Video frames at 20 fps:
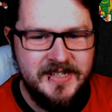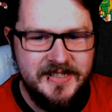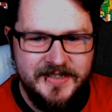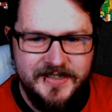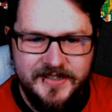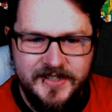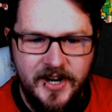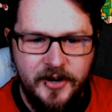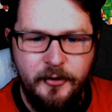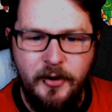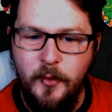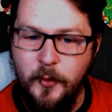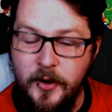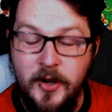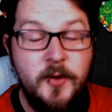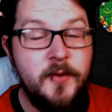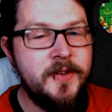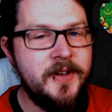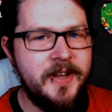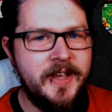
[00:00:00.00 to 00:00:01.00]
It's not great. We're
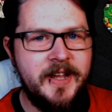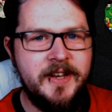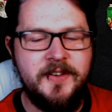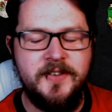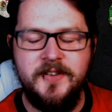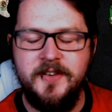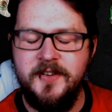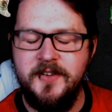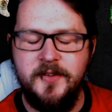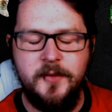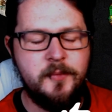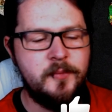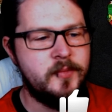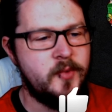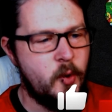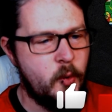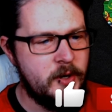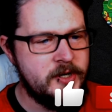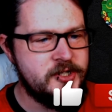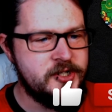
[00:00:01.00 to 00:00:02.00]
losing against some
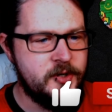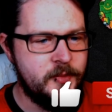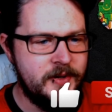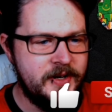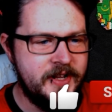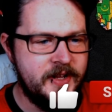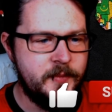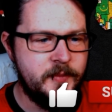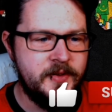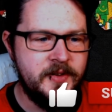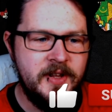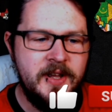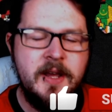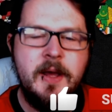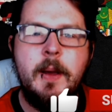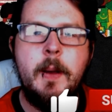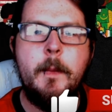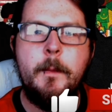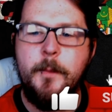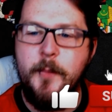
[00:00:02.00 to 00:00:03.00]
questionable teams.
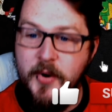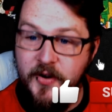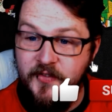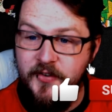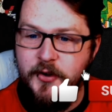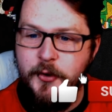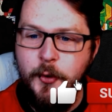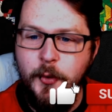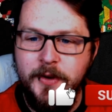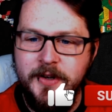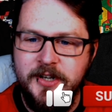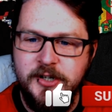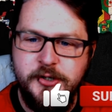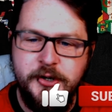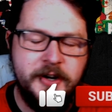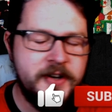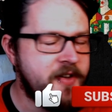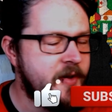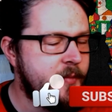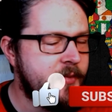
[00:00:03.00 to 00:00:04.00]
But if you do want to enjoy
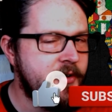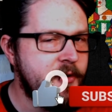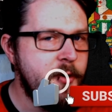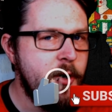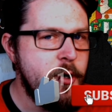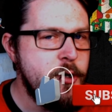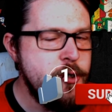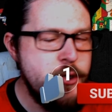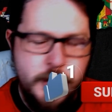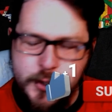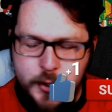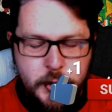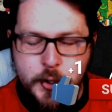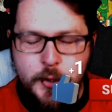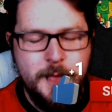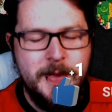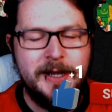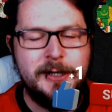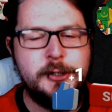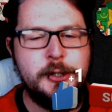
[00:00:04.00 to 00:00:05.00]
this episode, do
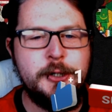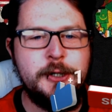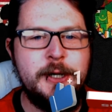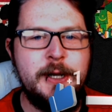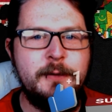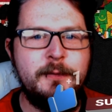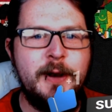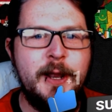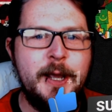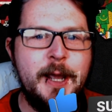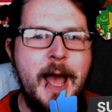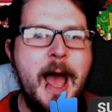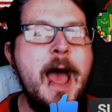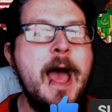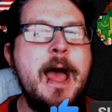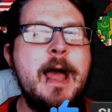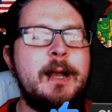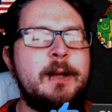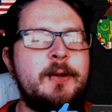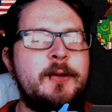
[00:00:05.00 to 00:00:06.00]
make sure to leave a like
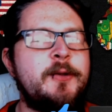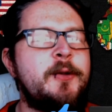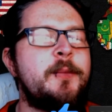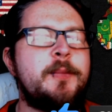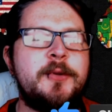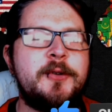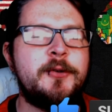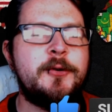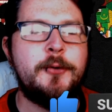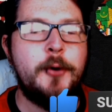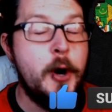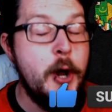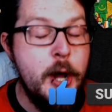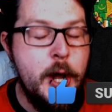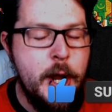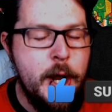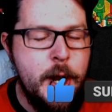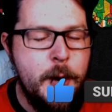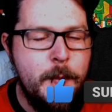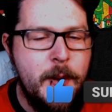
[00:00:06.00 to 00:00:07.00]
and
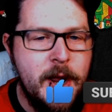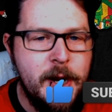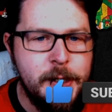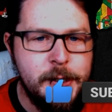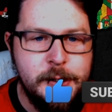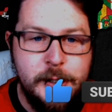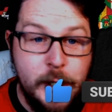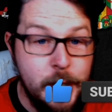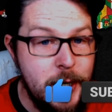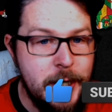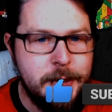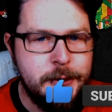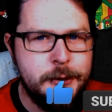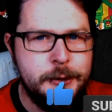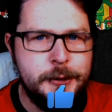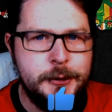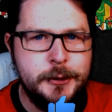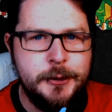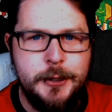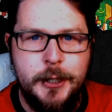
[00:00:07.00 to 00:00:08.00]
subscribe. Now let's
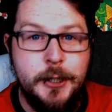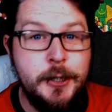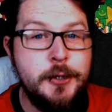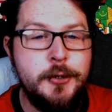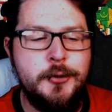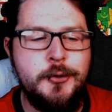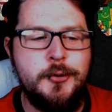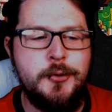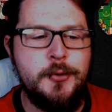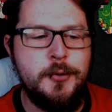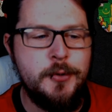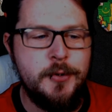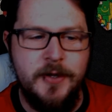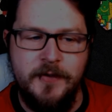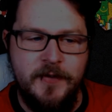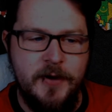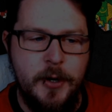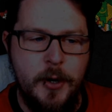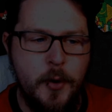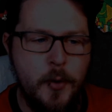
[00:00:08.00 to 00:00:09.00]
get into the
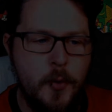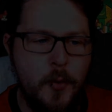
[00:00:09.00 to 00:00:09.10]
video.